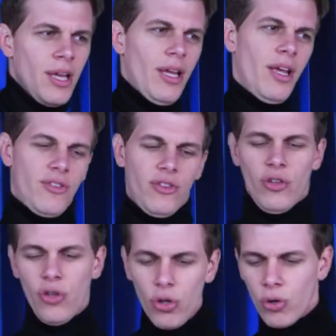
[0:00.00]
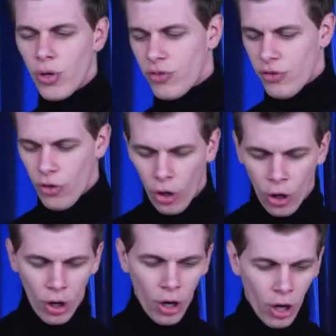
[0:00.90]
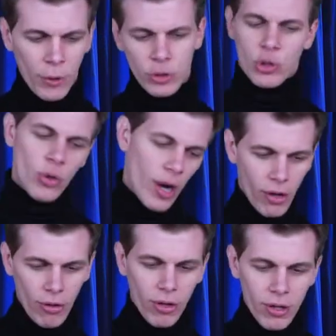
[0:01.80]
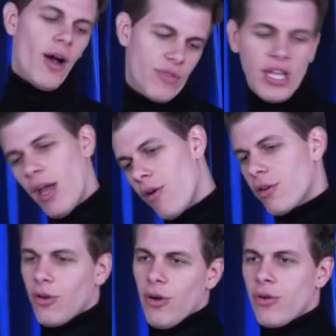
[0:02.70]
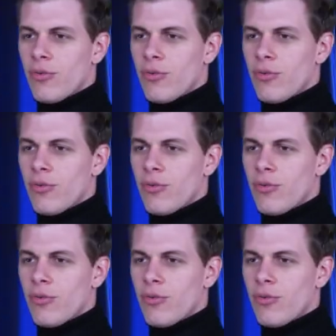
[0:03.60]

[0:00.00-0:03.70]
It's your portrayal of the character,